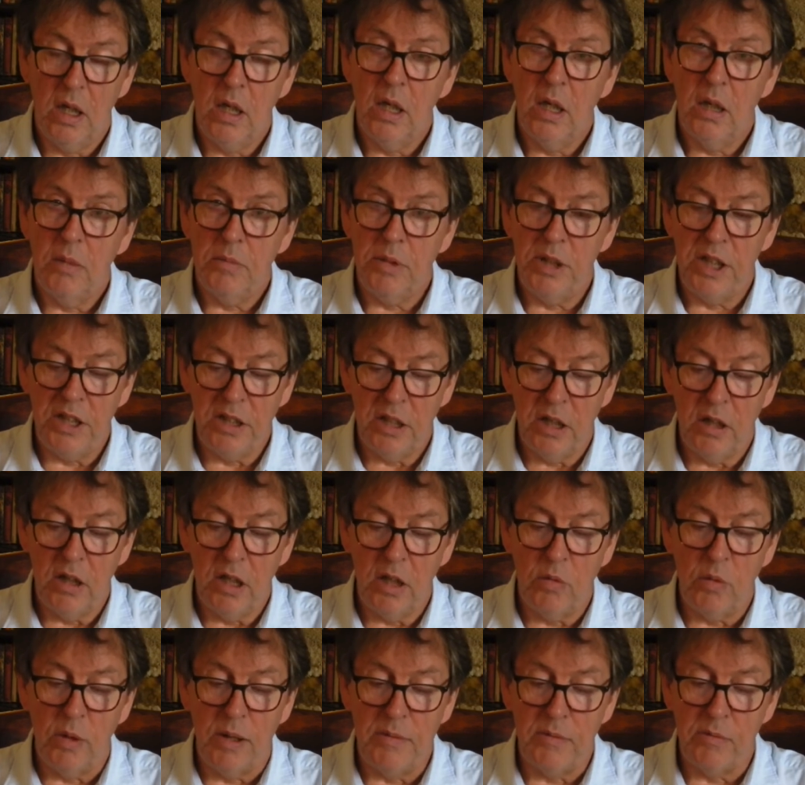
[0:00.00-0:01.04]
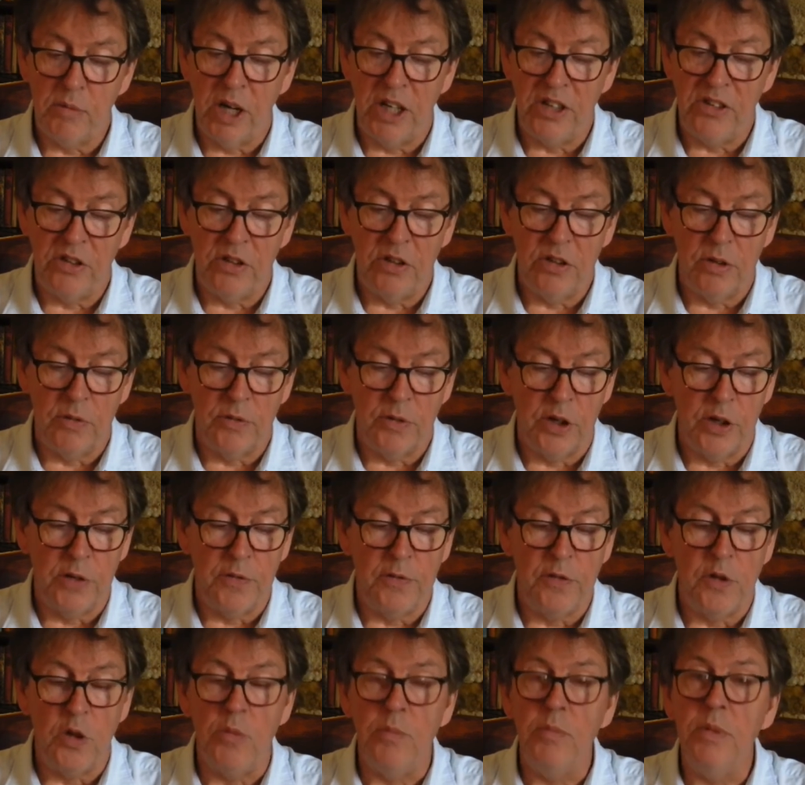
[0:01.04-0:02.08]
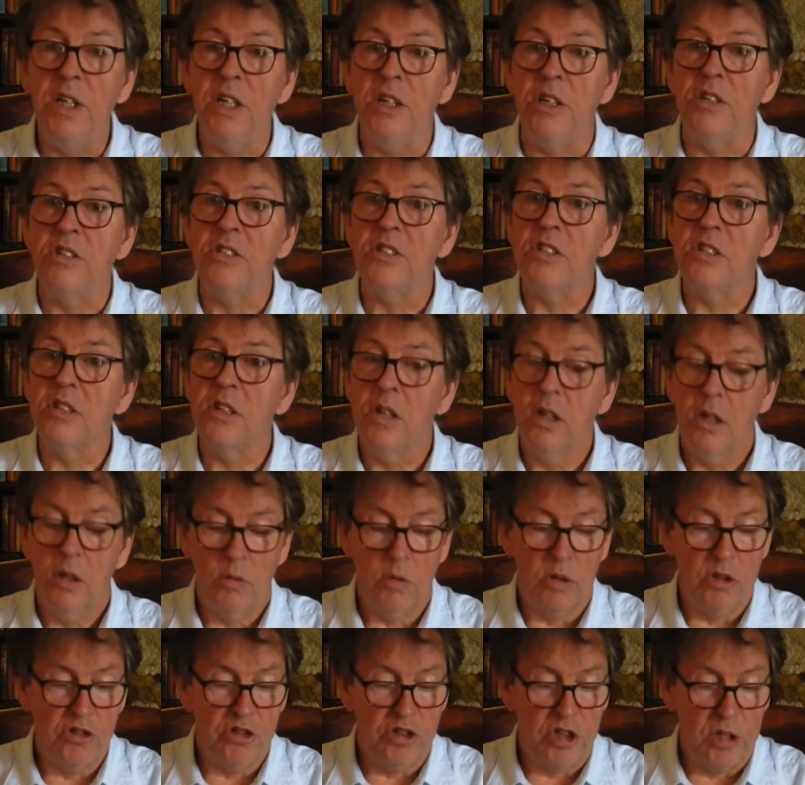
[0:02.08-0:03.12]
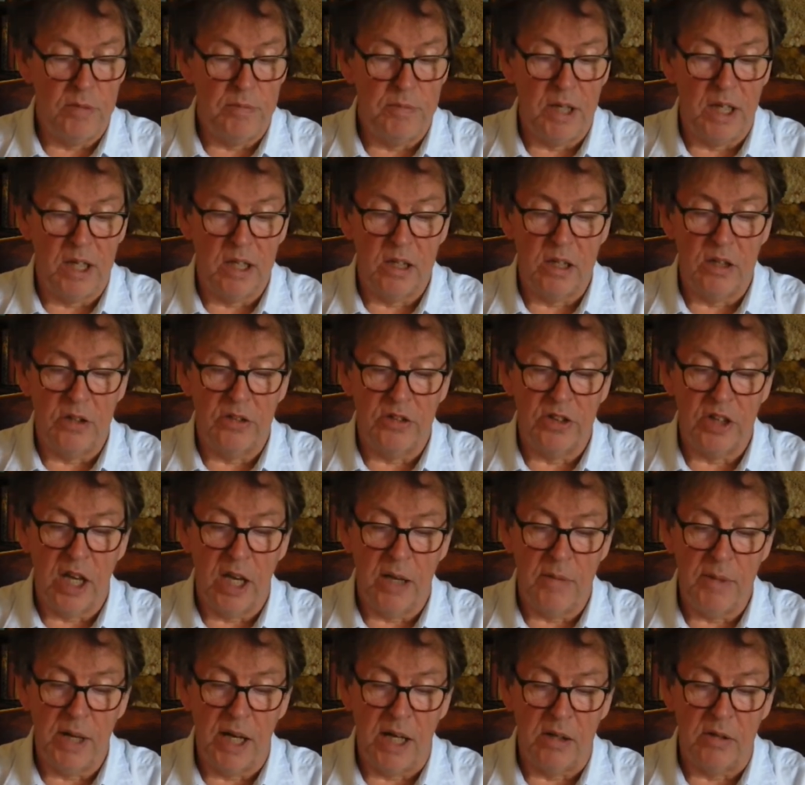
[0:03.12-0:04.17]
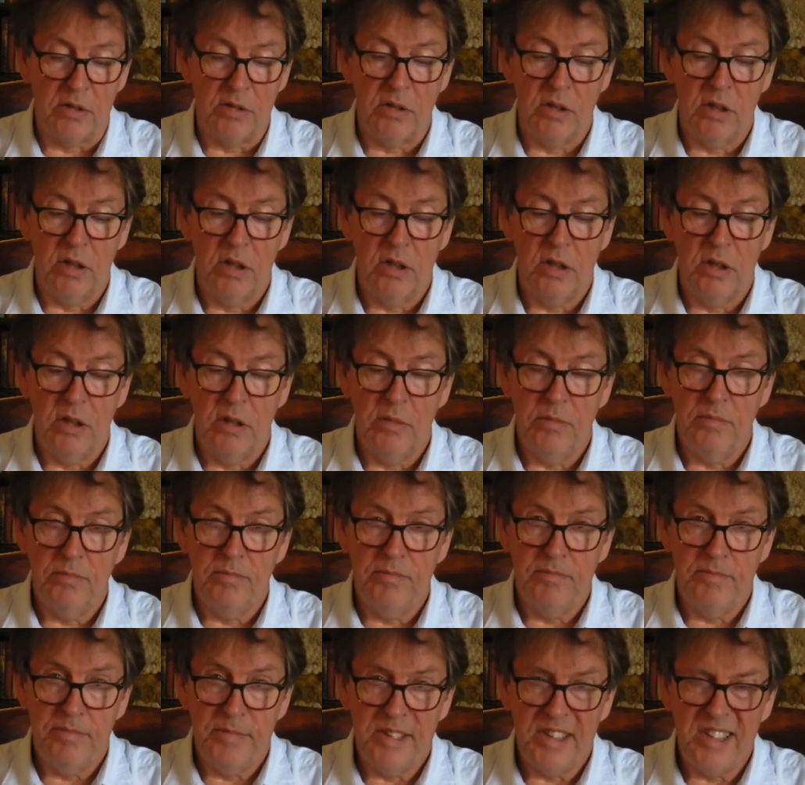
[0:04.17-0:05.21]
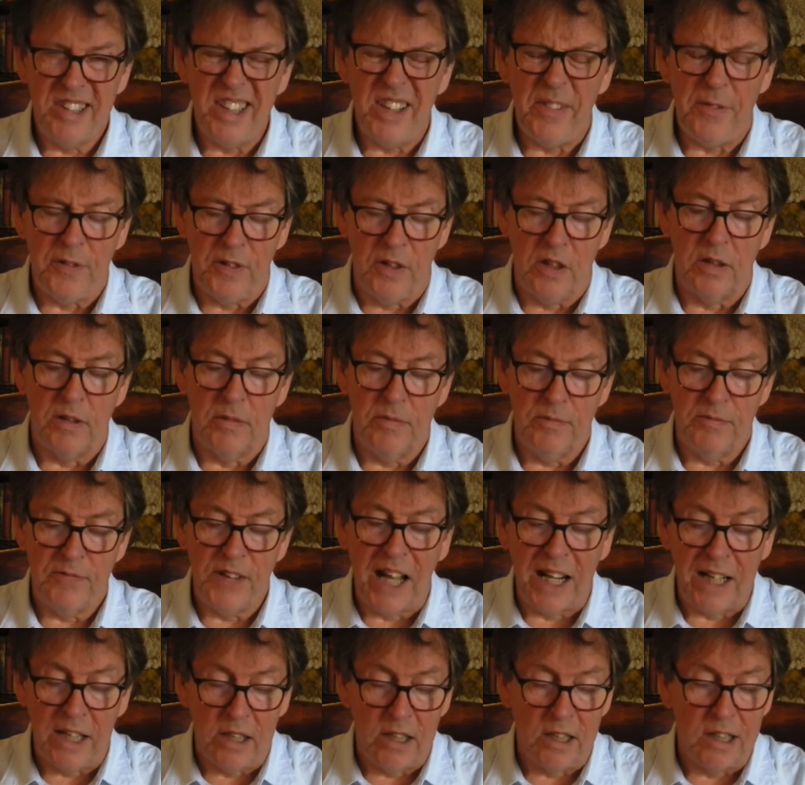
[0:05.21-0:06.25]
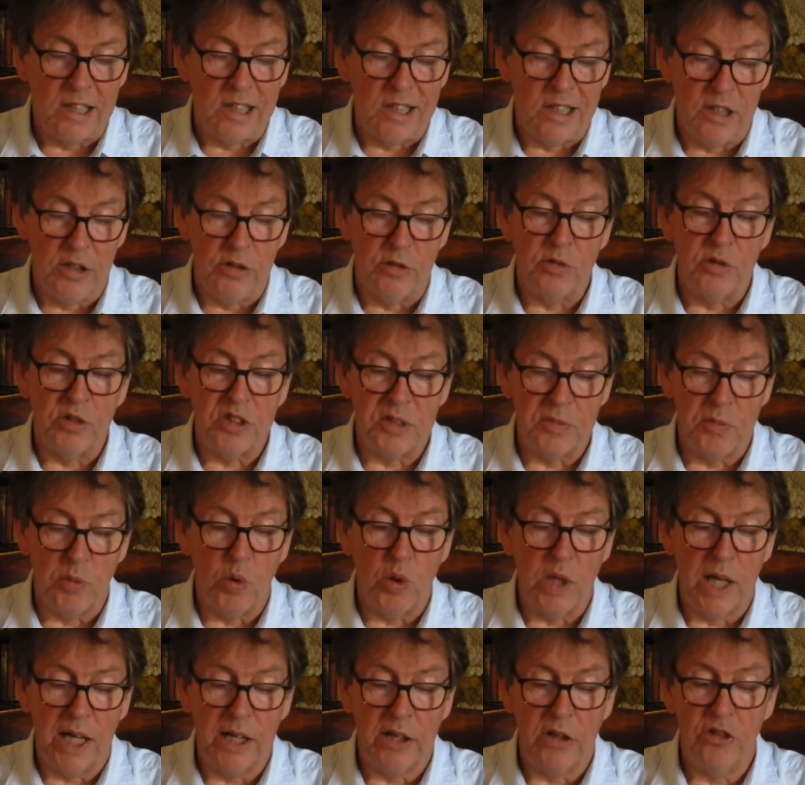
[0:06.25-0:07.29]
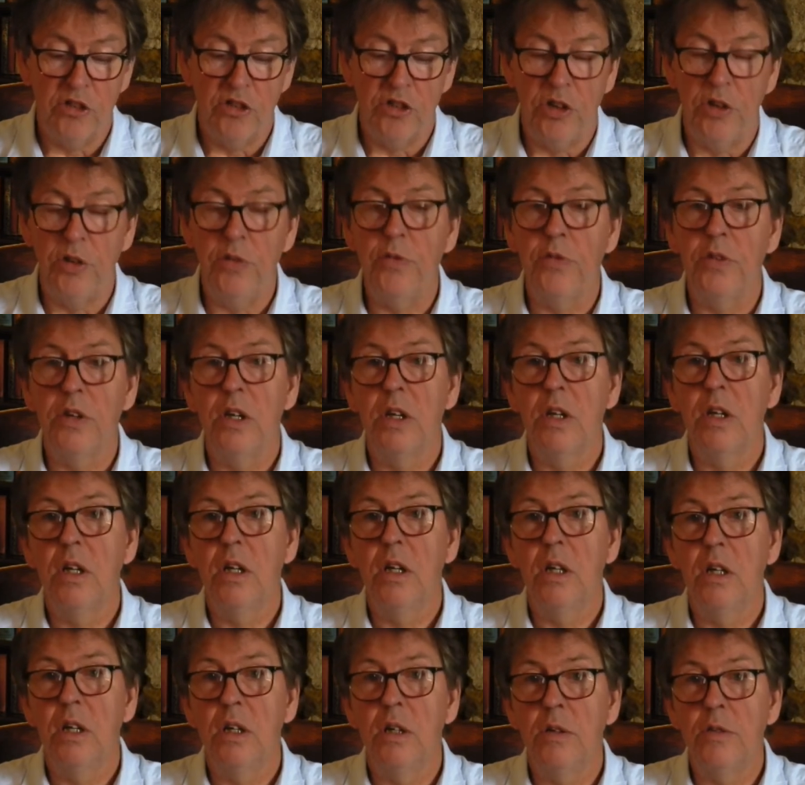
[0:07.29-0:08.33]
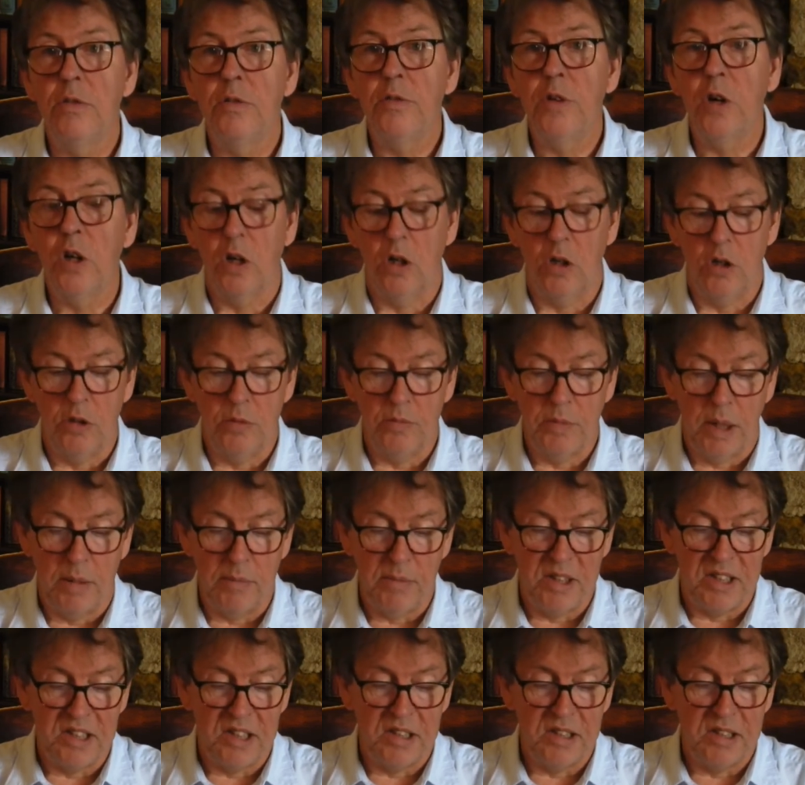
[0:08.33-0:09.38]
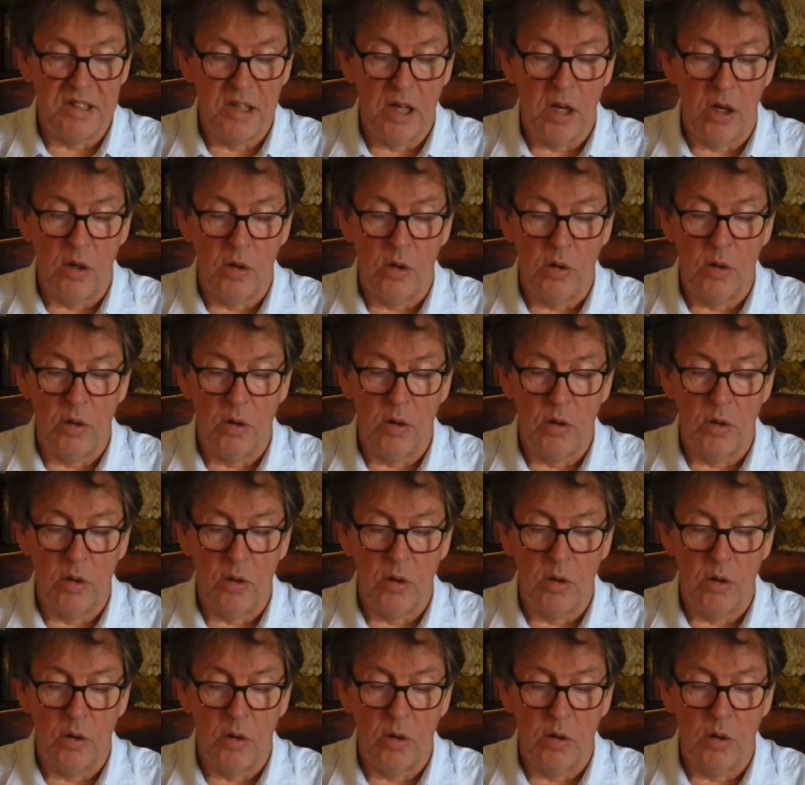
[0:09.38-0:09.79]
But he'd only waited a very few minutes when Jean Maitland came out, sniffing valiantly into a small handkerchief, and followed by Mrs. Doe.